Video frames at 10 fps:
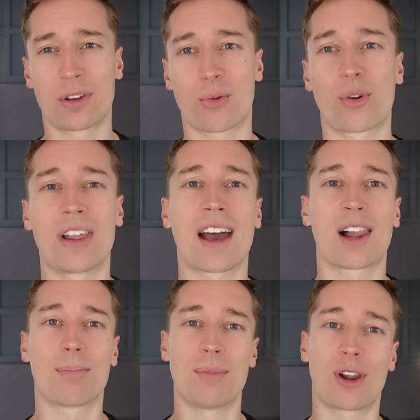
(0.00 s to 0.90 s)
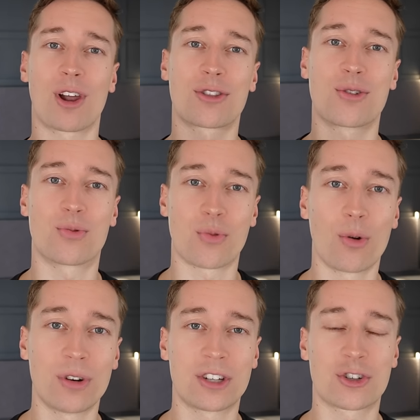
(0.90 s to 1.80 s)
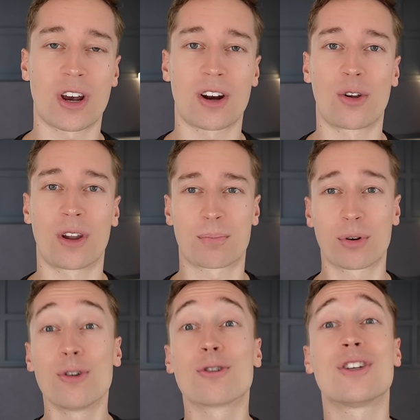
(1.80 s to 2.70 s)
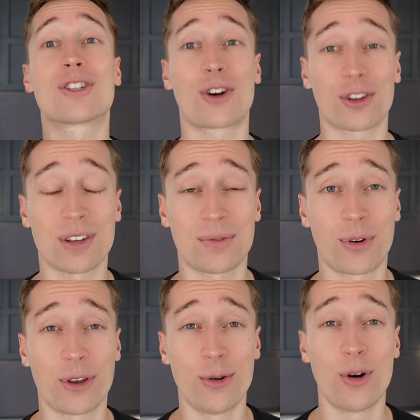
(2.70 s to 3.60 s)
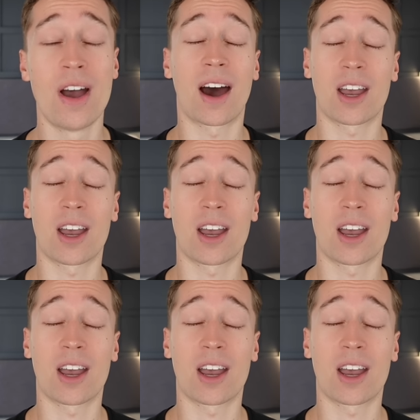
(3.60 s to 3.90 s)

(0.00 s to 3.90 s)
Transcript: that really helped me a lot to grow this channel and produce this content for you.